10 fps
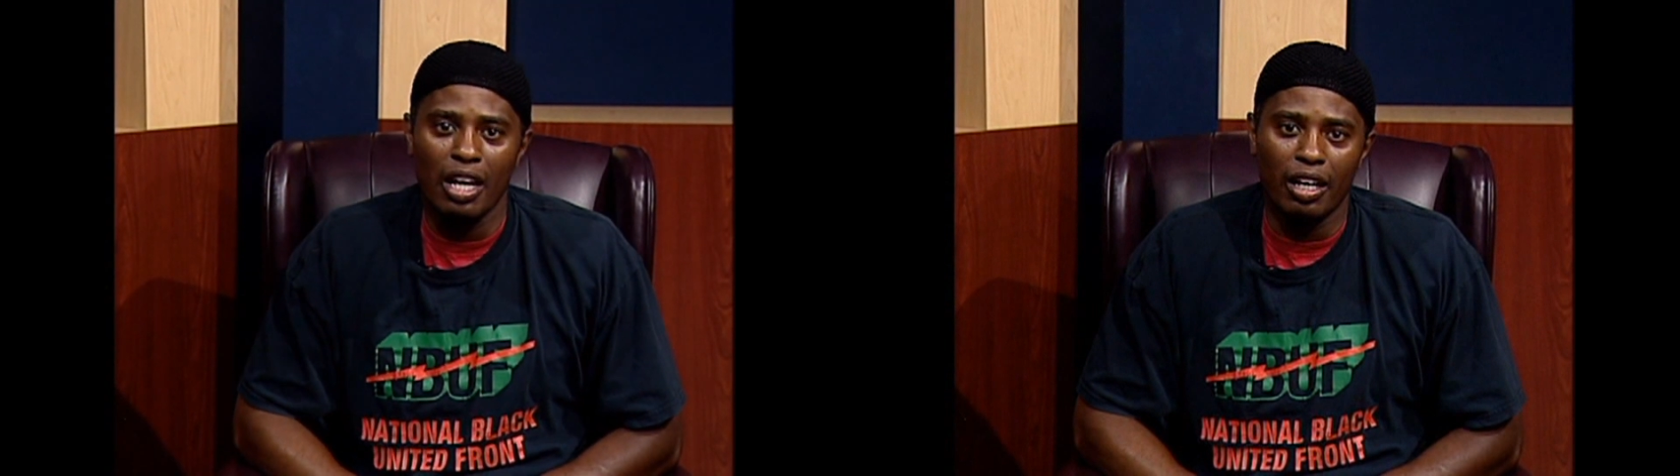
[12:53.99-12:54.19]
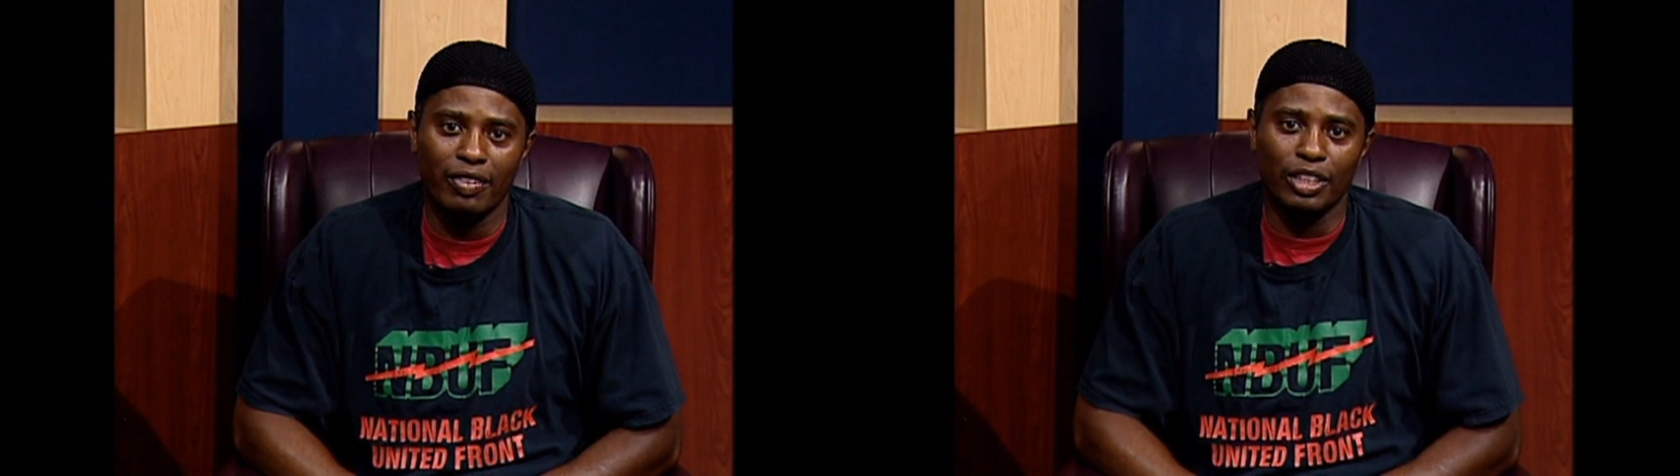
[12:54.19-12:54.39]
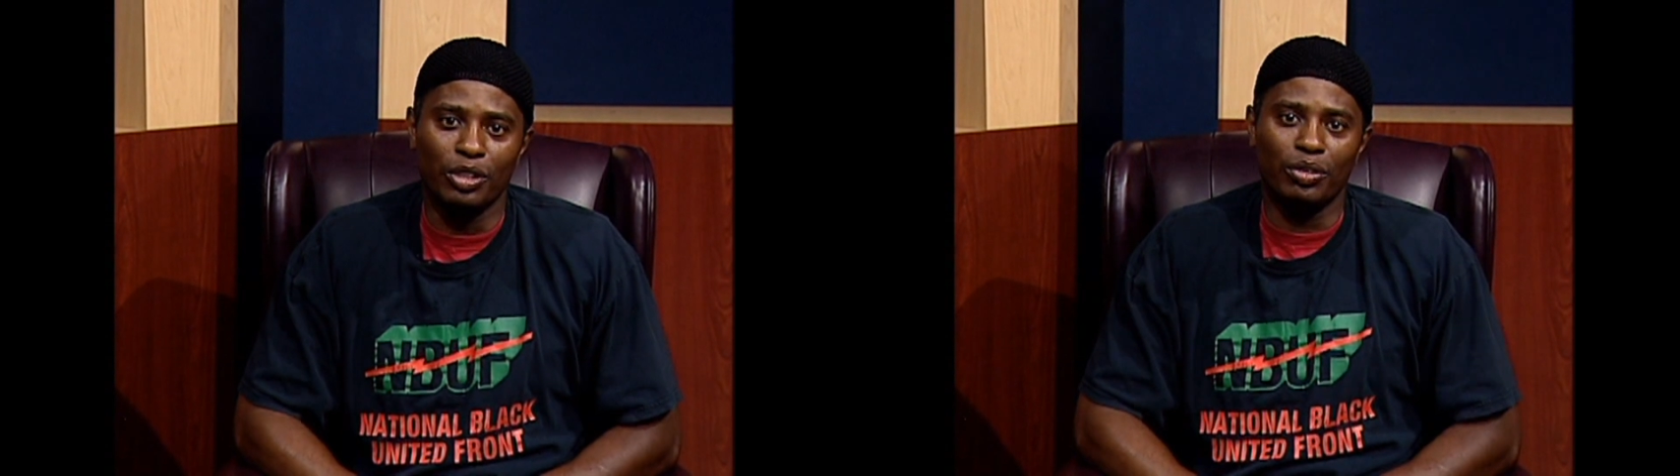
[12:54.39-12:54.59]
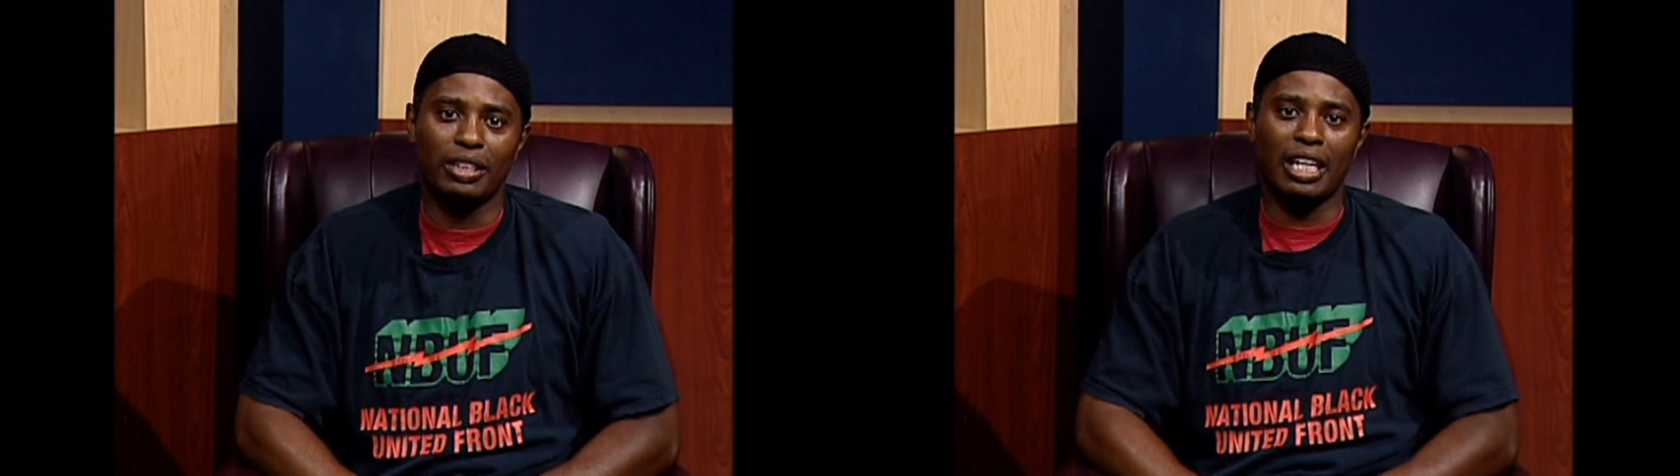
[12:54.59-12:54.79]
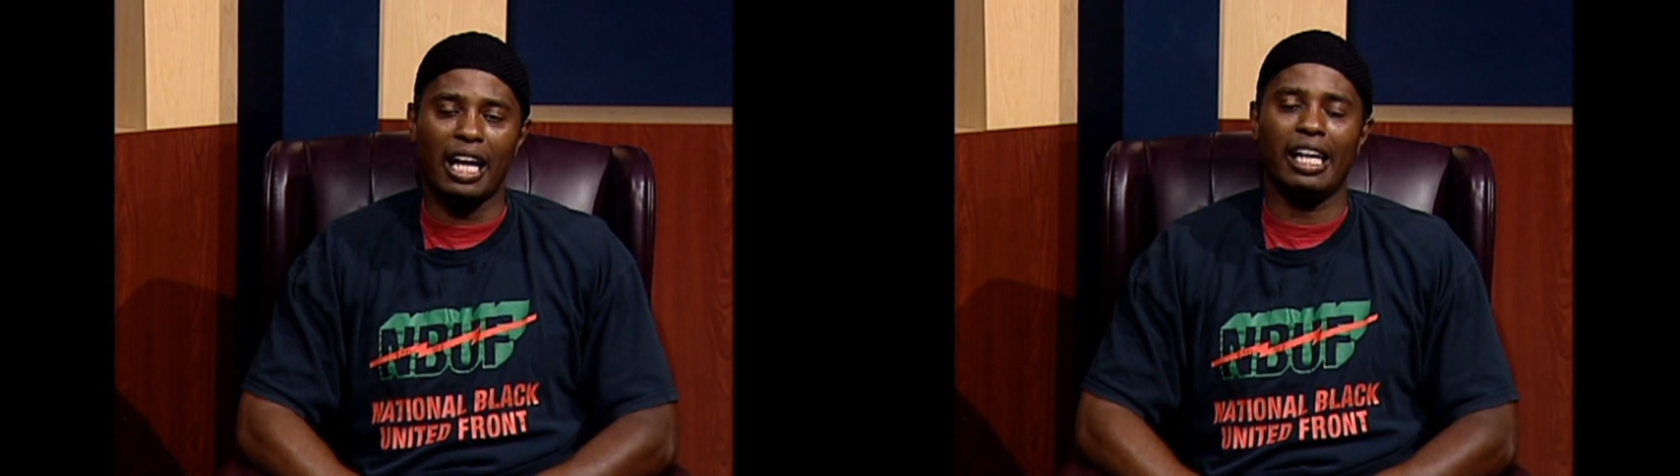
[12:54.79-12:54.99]
of the
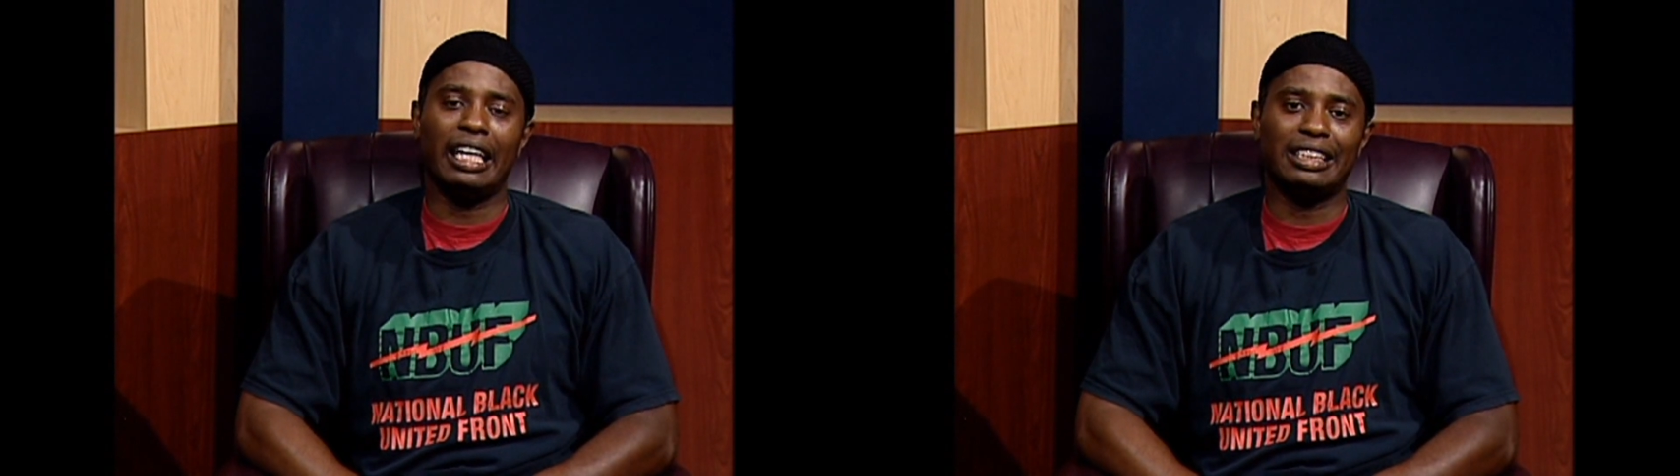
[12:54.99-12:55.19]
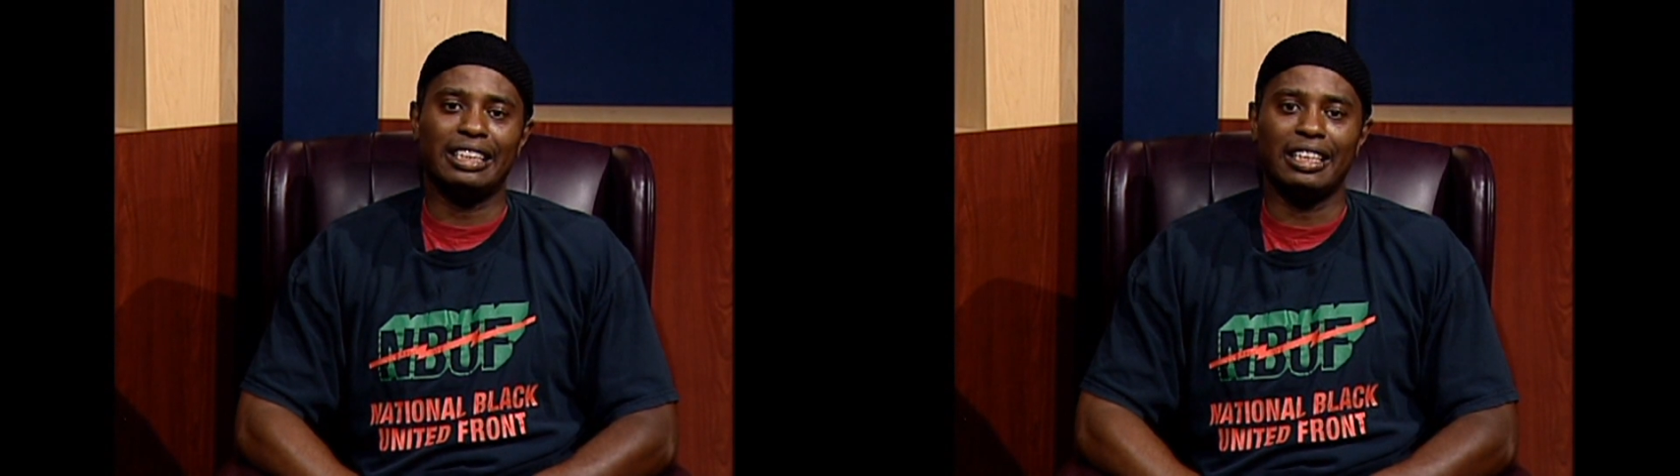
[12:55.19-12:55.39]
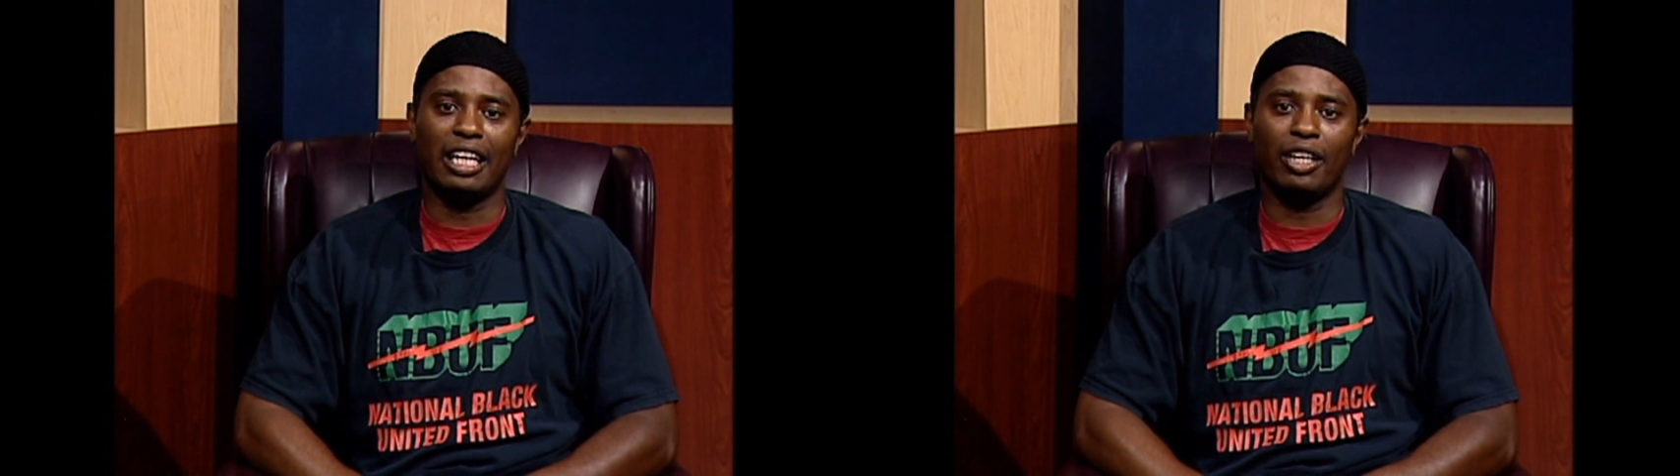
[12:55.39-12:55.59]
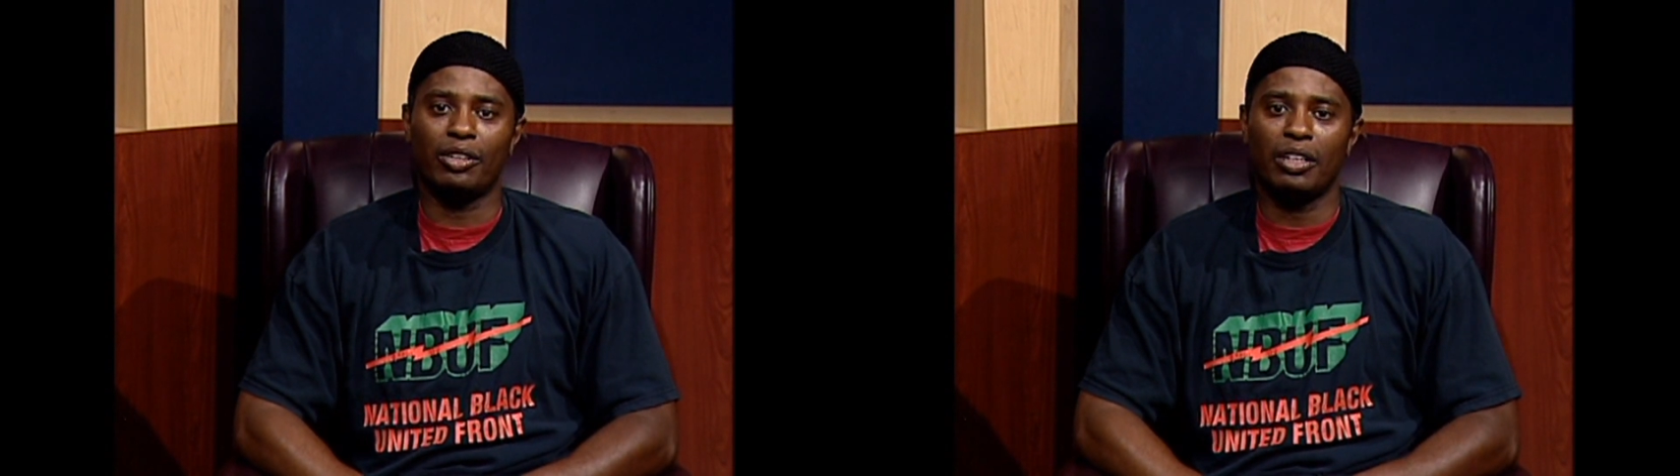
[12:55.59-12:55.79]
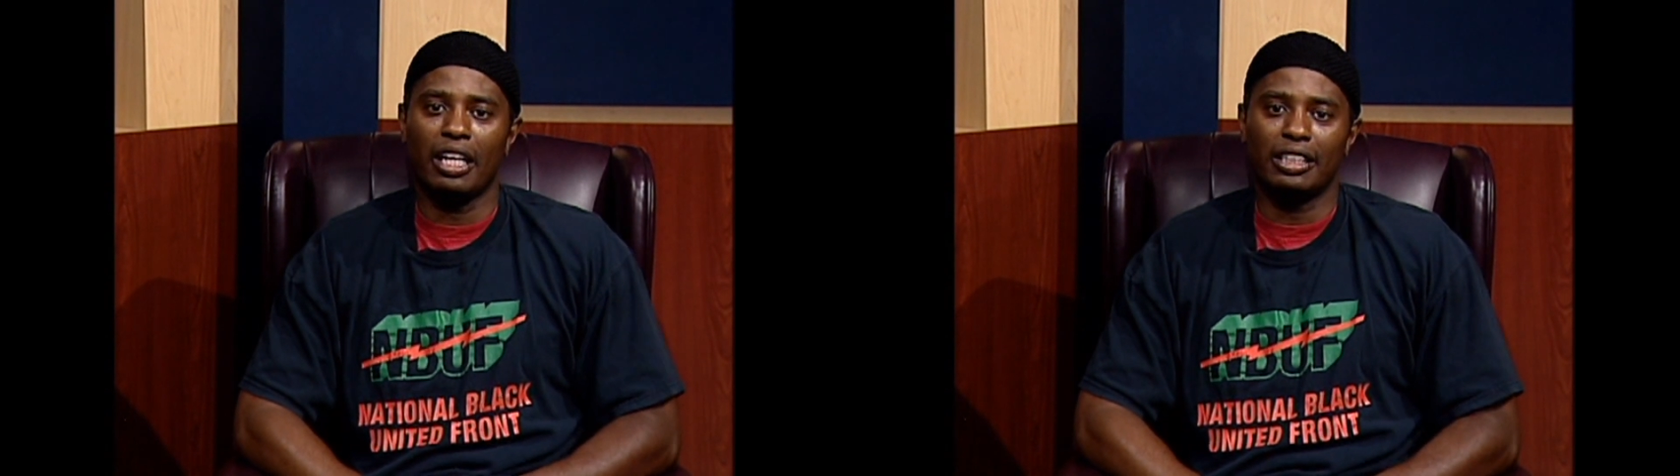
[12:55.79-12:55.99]
UNIA ACL,